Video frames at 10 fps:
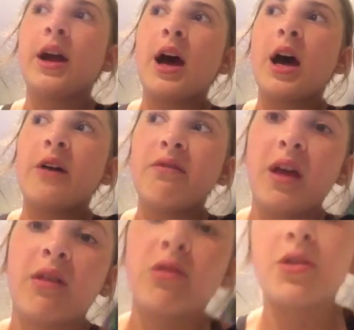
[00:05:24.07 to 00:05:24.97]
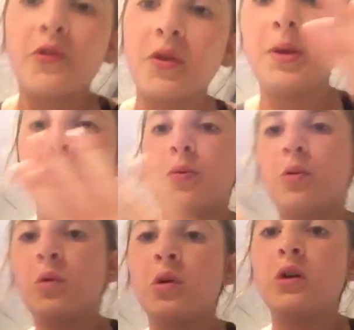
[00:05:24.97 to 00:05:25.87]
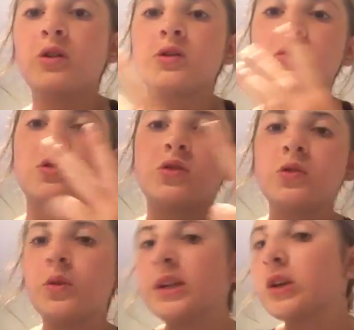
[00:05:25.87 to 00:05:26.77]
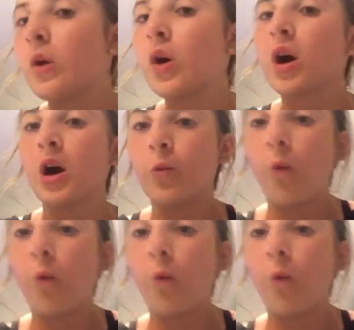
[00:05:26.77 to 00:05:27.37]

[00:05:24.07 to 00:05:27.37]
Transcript: have like 3 pools, 2 indoor,